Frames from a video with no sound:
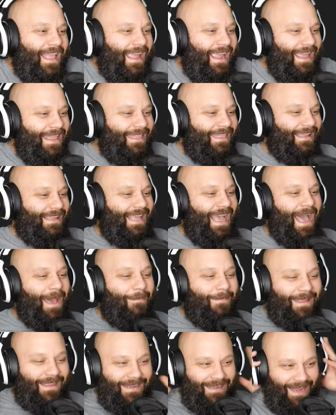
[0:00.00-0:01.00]
In the
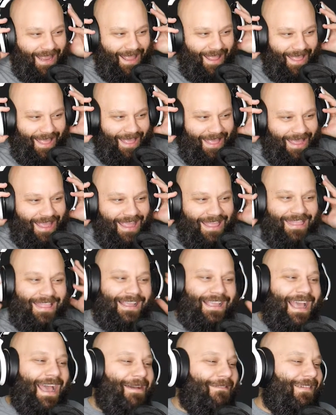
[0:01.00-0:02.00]
coming in the
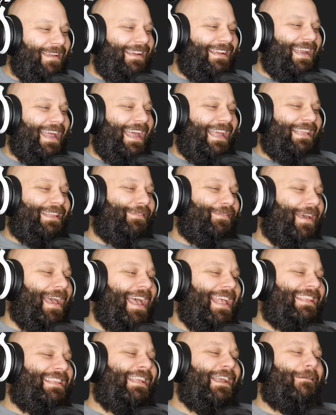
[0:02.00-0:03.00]
coming days,
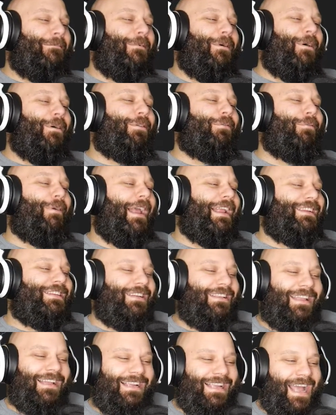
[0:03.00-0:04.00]
fans of both
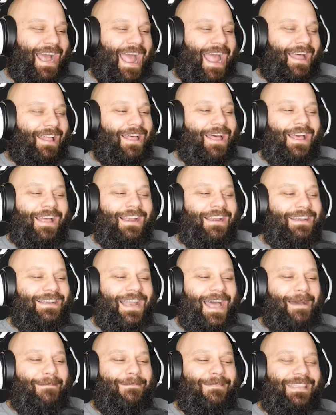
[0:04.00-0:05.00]
Rachel and Kyle
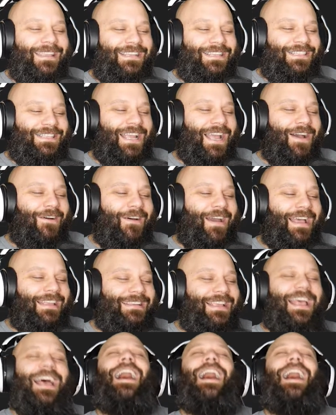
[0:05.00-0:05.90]
dubbed this show as